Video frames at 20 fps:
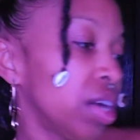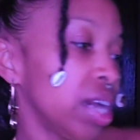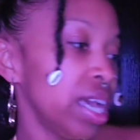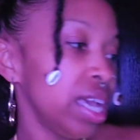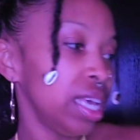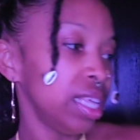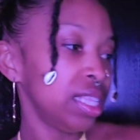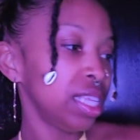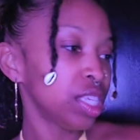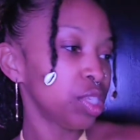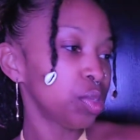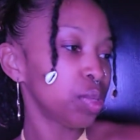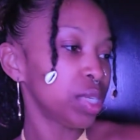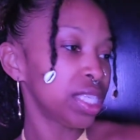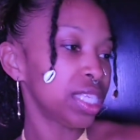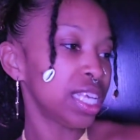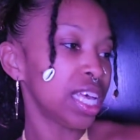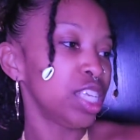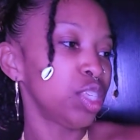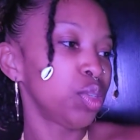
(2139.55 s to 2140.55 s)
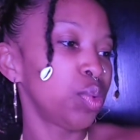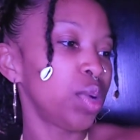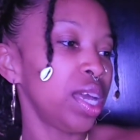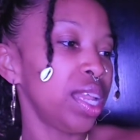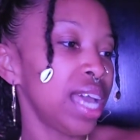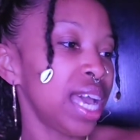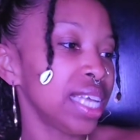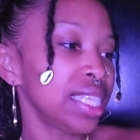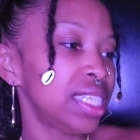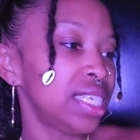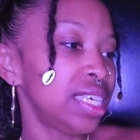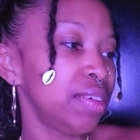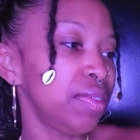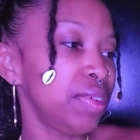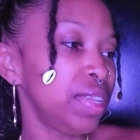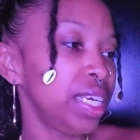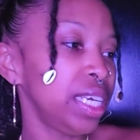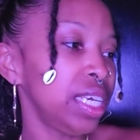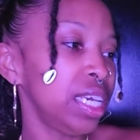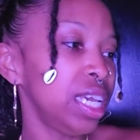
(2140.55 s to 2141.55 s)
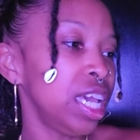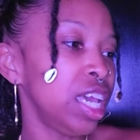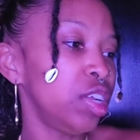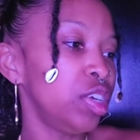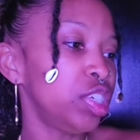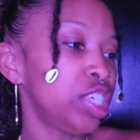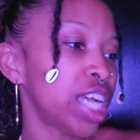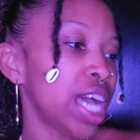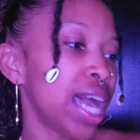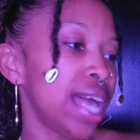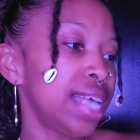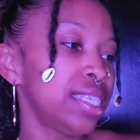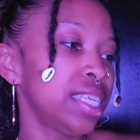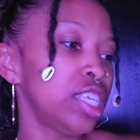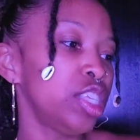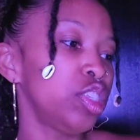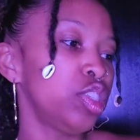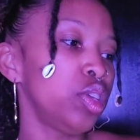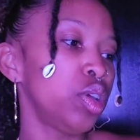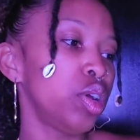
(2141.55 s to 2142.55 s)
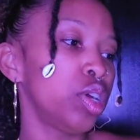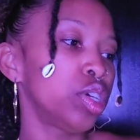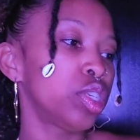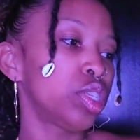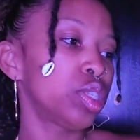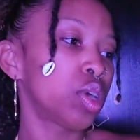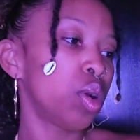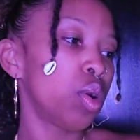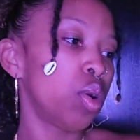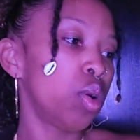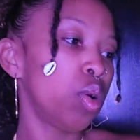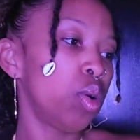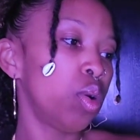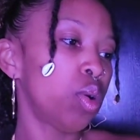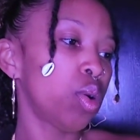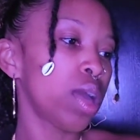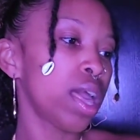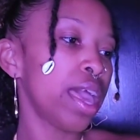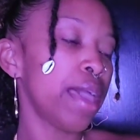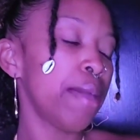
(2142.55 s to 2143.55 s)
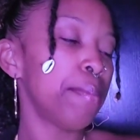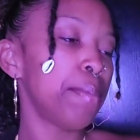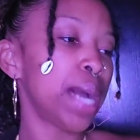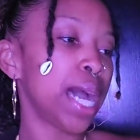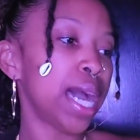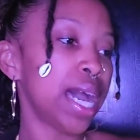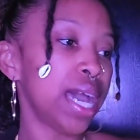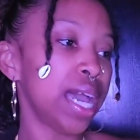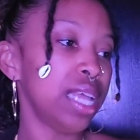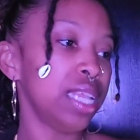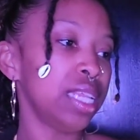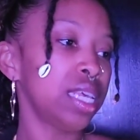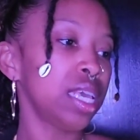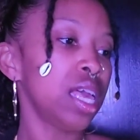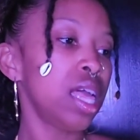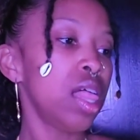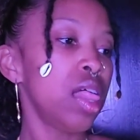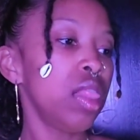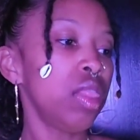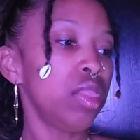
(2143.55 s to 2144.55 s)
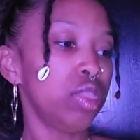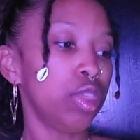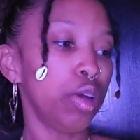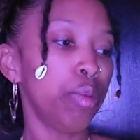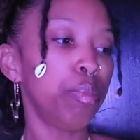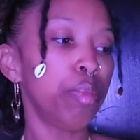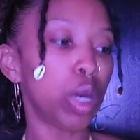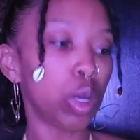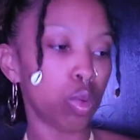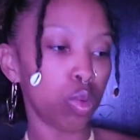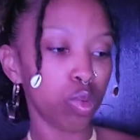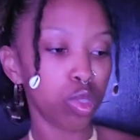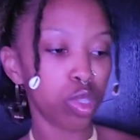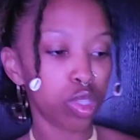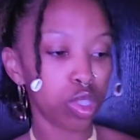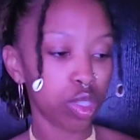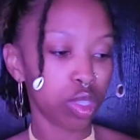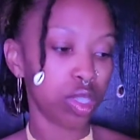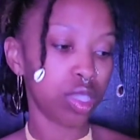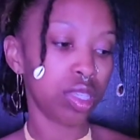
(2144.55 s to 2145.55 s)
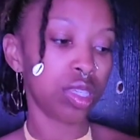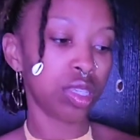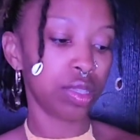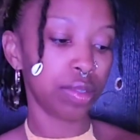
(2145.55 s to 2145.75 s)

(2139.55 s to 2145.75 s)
Okay, this one says, "What activity energizes your soul and mind the most?"